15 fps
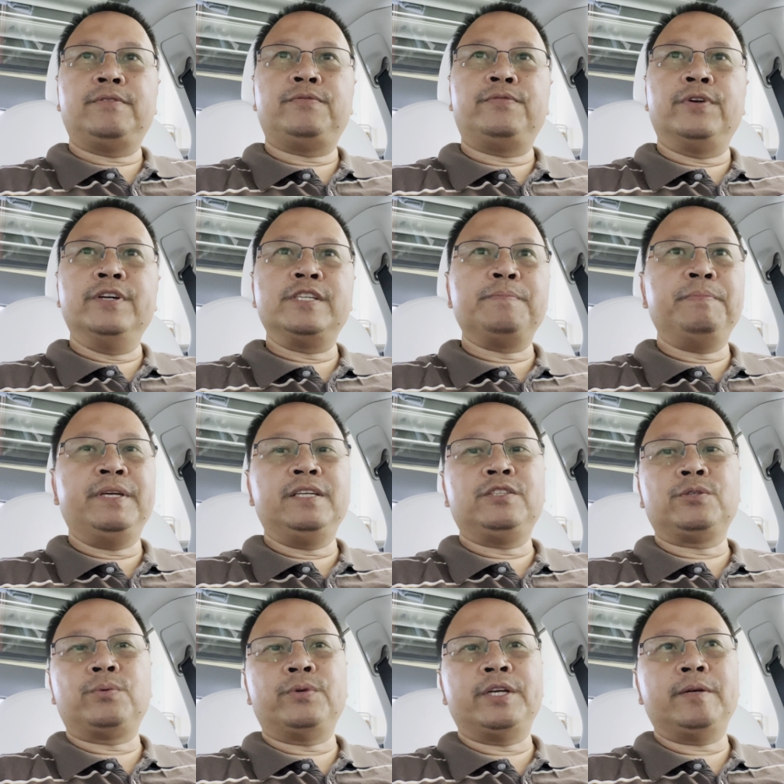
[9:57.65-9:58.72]
First big
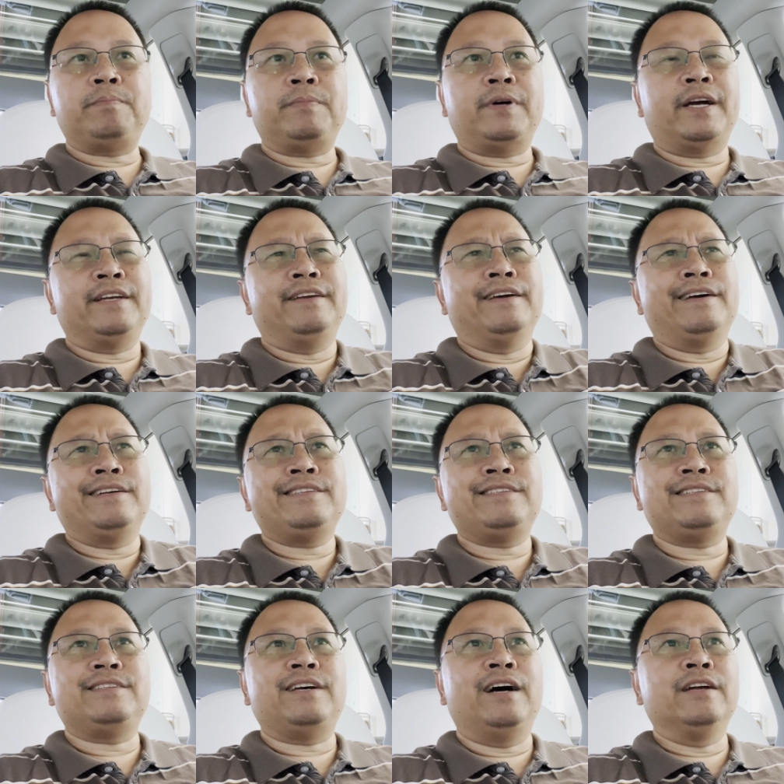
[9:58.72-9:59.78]
trip, I
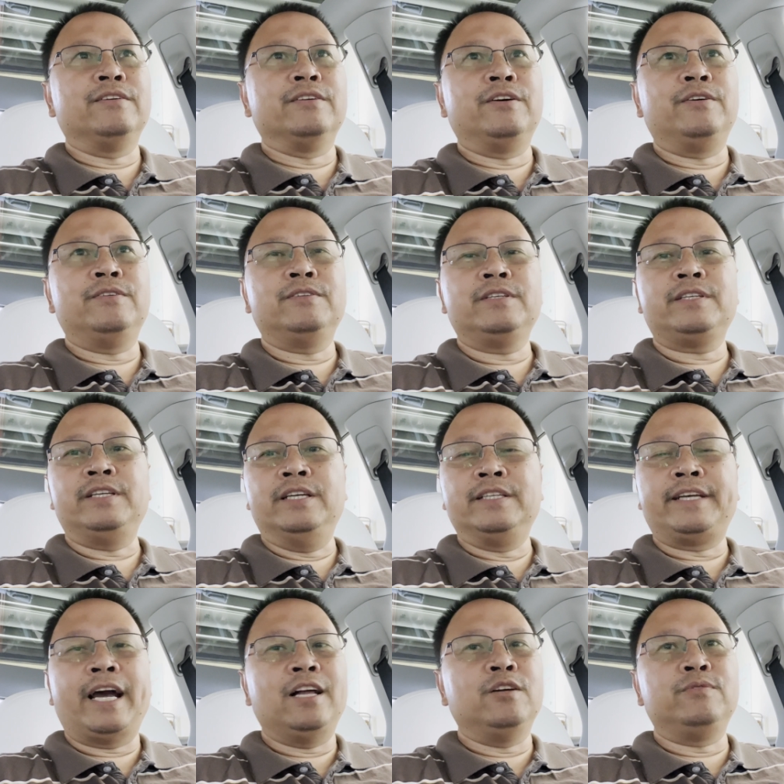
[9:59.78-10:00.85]
guess. I don't know. In
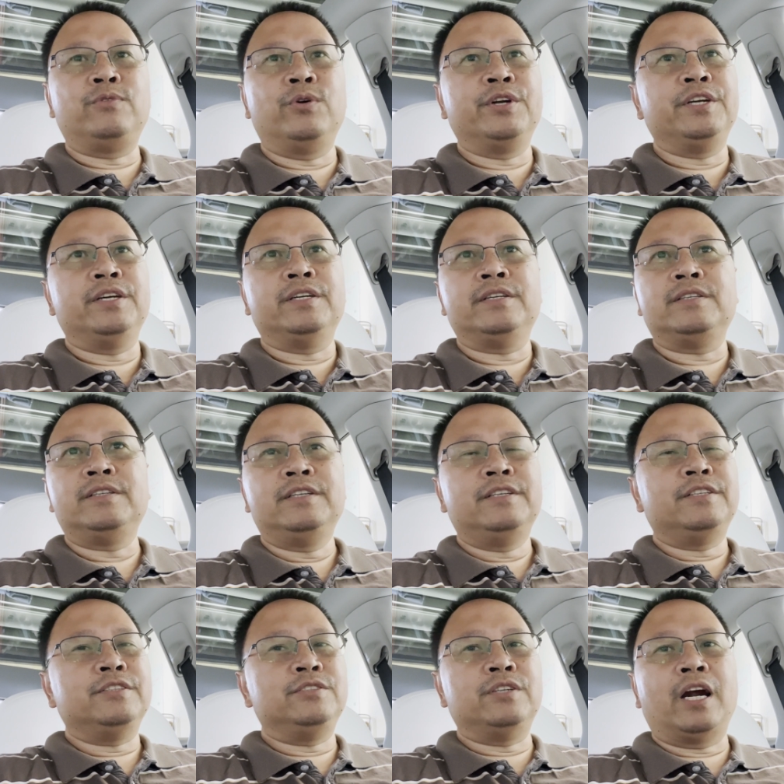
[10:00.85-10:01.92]
California,
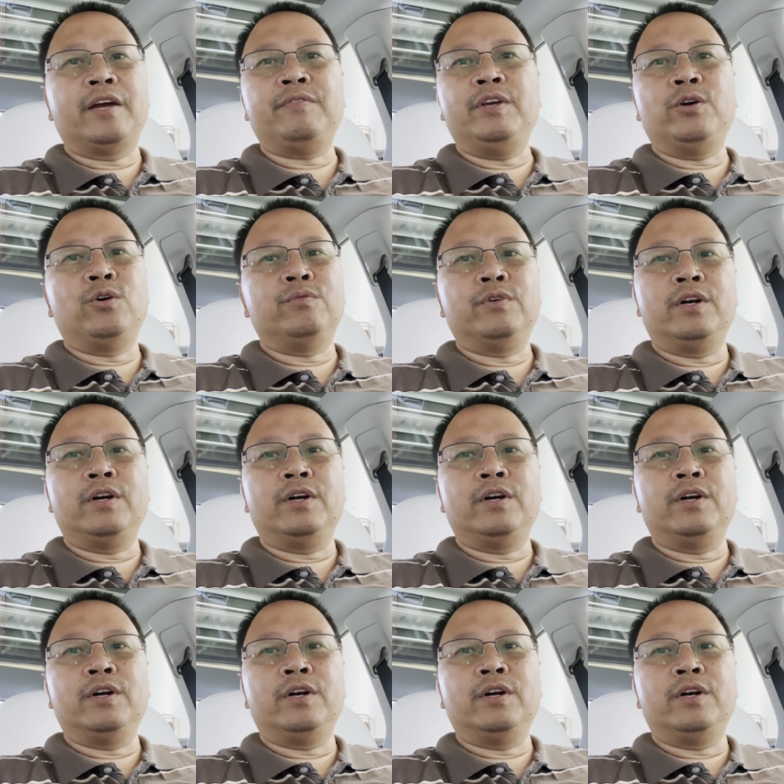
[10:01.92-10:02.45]
driving over